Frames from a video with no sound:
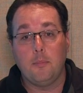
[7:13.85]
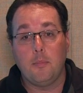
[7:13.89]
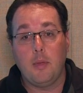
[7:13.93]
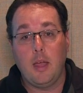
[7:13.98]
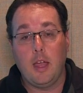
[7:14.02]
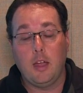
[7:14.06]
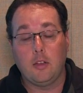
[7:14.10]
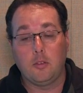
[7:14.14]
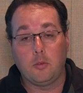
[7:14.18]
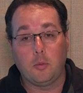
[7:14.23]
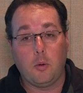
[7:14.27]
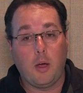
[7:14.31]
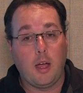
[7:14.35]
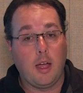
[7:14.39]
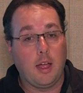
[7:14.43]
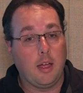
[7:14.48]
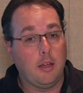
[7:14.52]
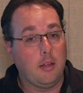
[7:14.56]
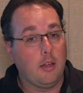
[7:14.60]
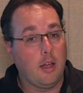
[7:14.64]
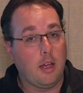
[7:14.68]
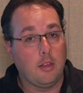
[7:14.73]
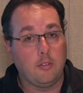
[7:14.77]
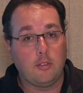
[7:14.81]
hence
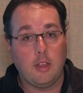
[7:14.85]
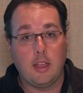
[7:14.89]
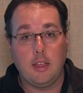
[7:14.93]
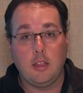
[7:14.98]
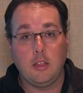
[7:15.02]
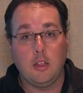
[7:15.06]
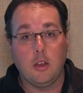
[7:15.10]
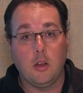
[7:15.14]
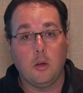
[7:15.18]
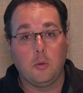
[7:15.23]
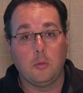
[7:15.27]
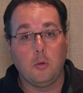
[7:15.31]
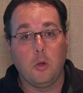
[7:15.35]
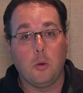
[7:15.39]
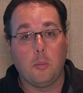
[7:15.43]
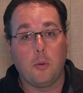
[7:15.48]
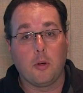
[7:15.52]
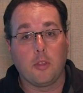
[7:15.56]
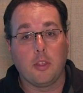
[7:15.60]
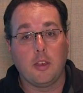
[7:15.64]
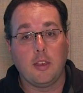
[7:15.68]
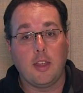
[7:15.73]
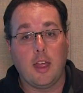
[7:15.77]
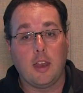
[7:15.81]
why I say no
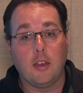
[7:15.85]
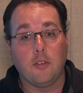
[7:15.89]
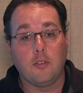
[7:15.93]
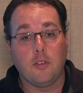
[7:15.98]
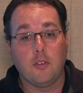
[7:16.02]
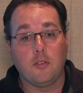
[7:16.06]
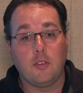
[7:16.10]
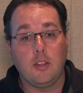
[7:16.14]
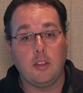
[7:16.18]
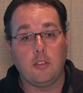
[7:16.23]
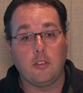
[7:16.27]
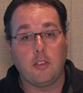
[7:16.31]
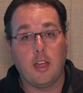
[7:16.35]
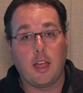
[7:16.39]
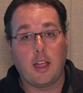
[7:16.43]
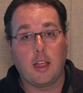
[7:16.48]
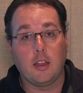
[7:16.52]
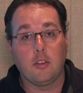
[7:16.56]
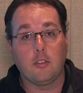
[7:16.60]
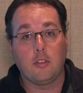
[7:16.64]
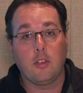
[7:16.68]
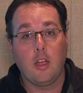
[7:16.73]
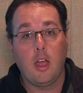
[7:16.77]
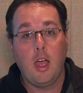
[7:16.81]
more than 10 to 15
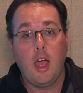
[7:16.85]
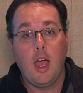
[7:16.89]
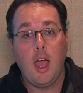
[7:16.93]
seconds.